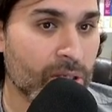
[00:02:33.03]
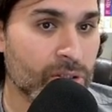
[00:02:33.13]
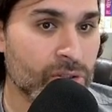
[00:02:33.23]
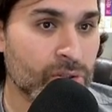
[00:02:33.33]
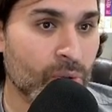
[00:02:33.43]

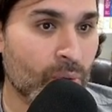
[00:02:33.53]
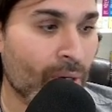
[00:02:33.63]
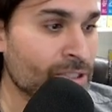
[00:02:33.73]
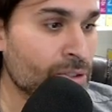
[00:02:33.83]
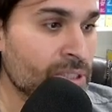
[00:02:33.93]
So
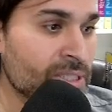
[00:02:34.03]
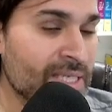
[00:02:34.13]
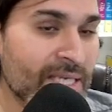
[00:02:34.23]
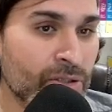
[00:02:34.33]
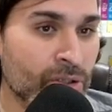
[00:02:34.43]
as you can
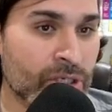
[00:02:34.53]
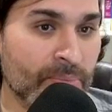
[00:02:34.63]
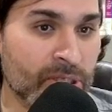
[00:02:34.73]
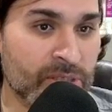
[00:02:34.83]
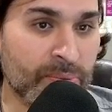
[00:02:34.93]
see, the
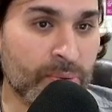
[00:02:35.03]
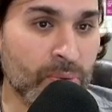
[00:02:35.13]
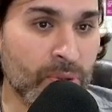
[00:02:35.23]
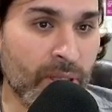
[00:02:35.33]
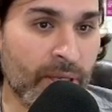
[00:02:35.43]
deposit
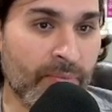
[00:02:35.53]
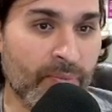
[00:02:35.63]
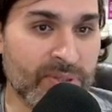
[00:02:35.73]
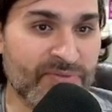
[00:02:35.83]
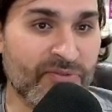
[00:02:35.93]
pool
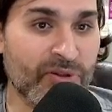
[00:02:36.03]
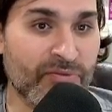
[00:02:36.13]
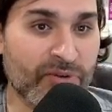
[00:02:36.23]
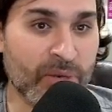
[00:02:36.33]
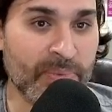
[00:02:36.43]
was full
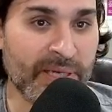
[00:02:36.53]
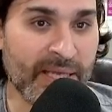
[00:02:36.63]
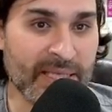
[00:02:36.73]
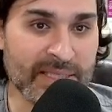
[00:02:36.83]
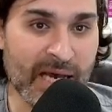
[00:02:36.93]
for a couple of
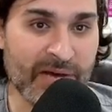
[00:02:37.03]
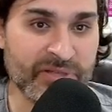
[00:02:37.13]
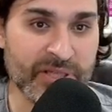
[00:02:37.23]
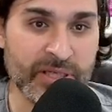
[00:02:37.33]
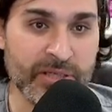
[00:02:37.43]
days
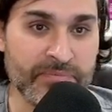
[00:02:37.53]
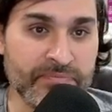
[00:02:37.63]
after the